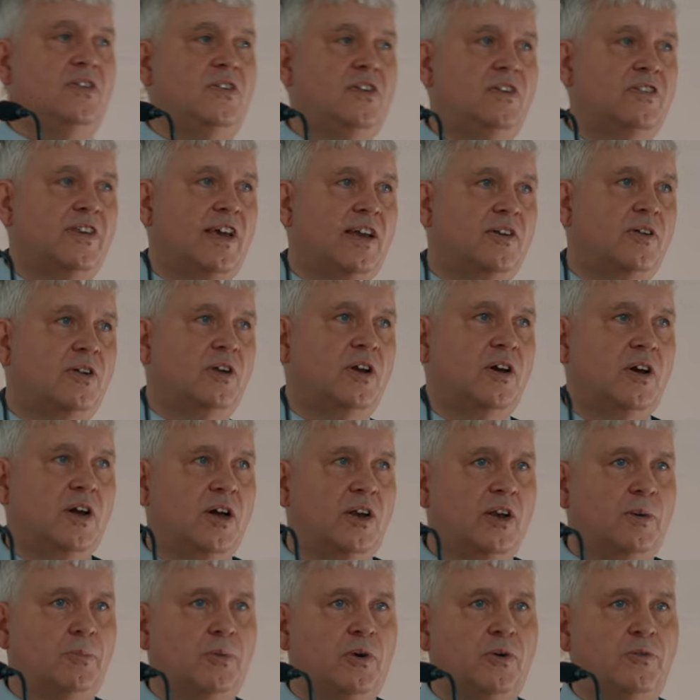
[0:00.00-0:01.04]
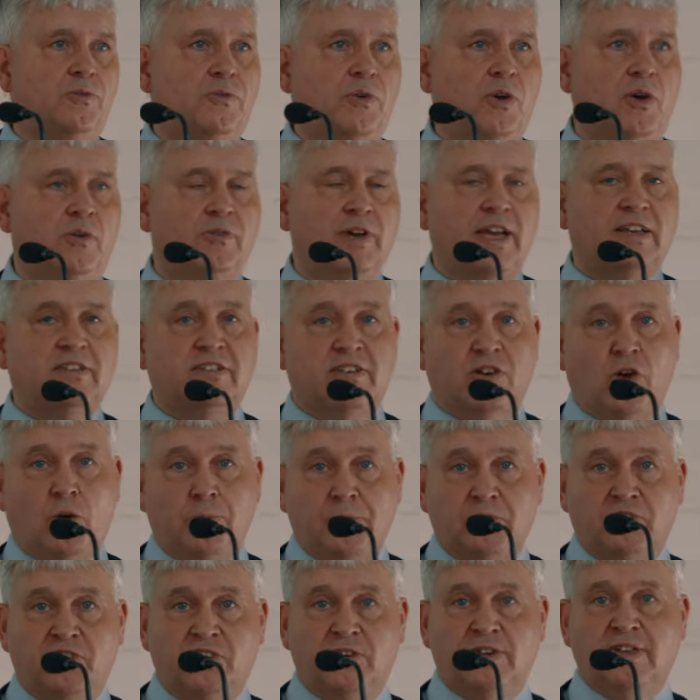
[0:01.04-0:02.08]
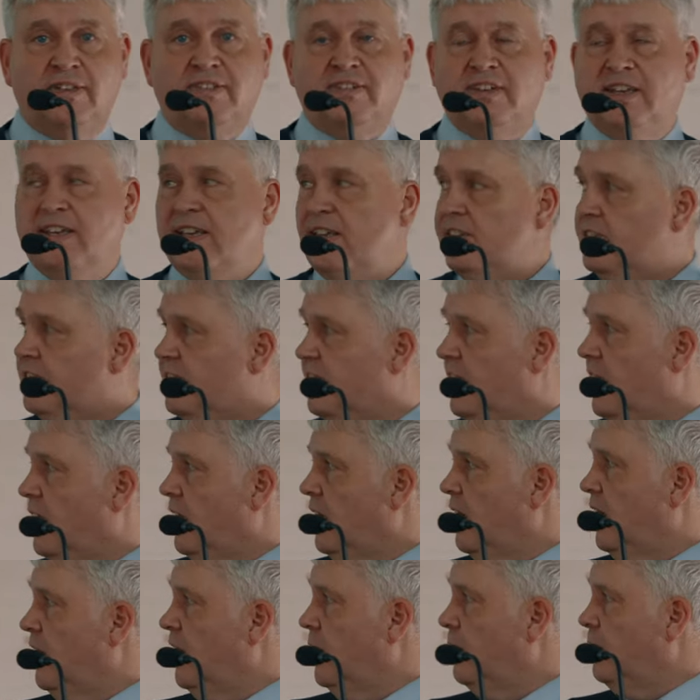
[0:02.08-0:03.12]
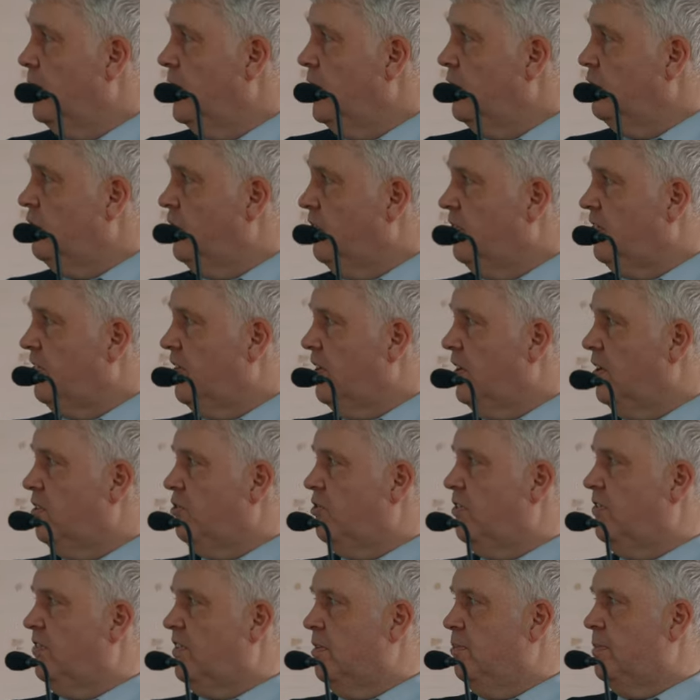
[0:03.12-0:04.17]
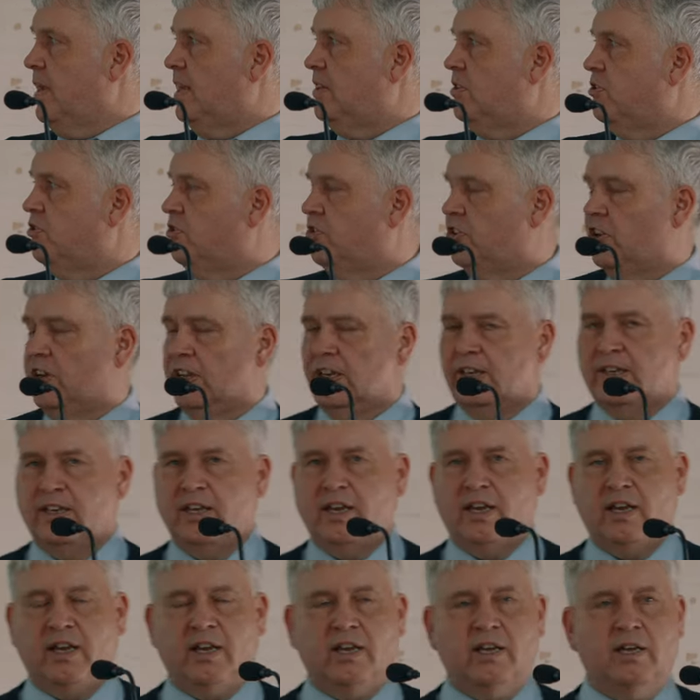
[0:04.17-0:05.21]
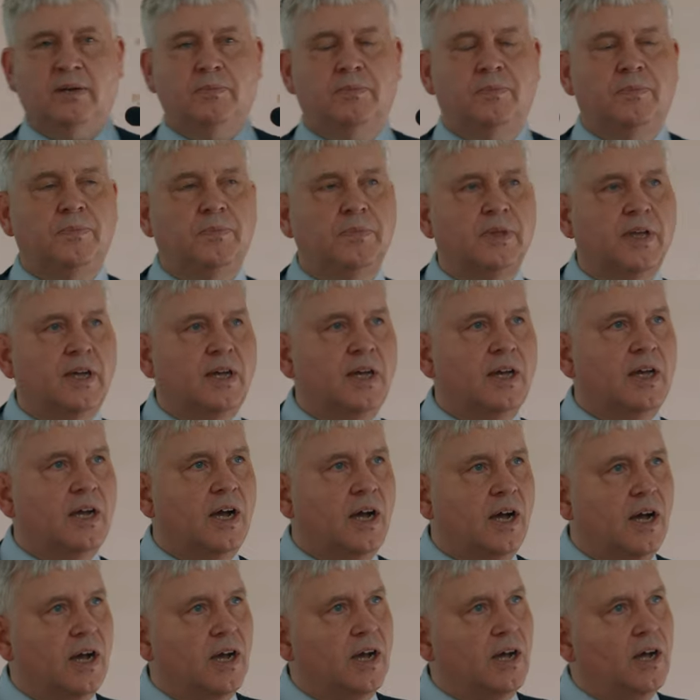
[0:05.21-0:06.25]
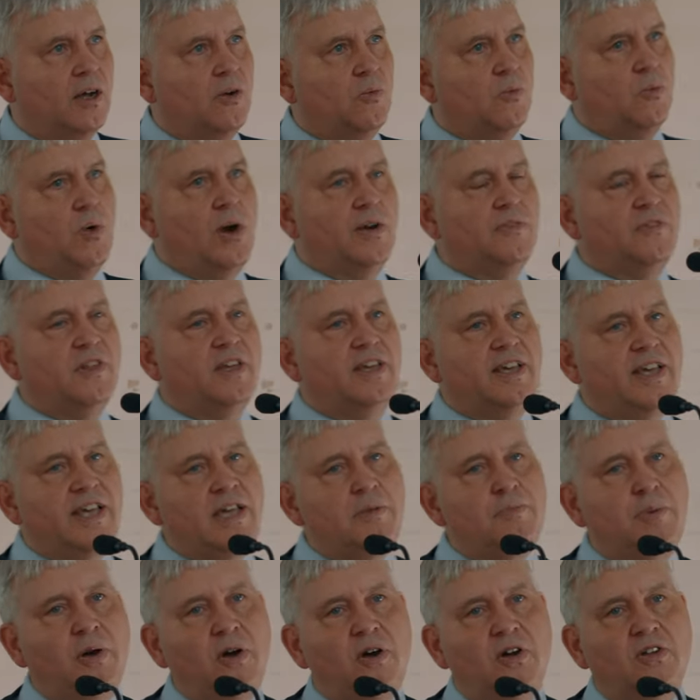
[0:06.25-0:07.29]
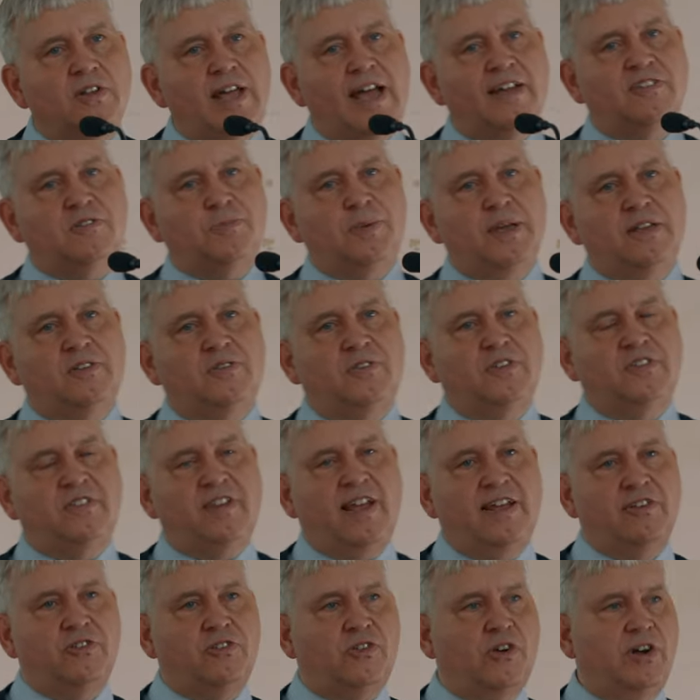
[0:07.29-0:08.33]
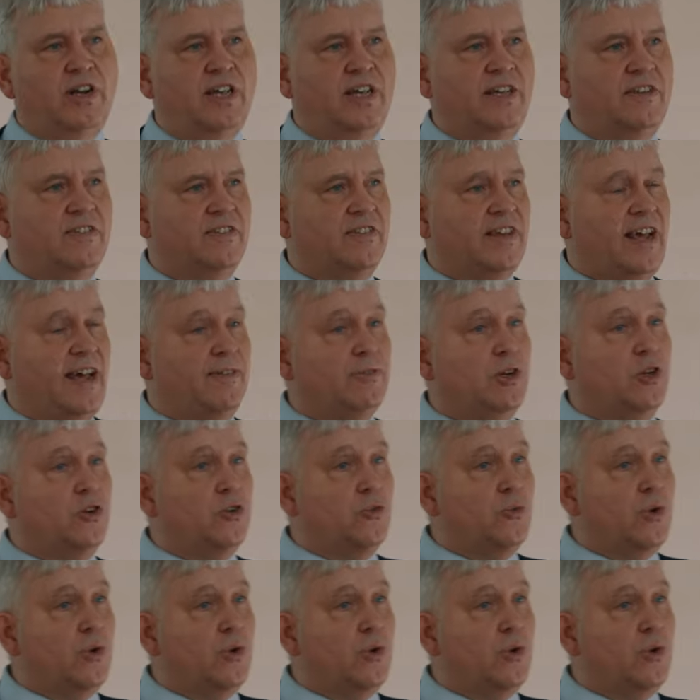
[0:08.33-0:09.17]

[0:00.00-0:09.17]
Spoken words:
he's had a number of excellent opportunities. Just to mention, one of the key part aspects for Sasra is to have a good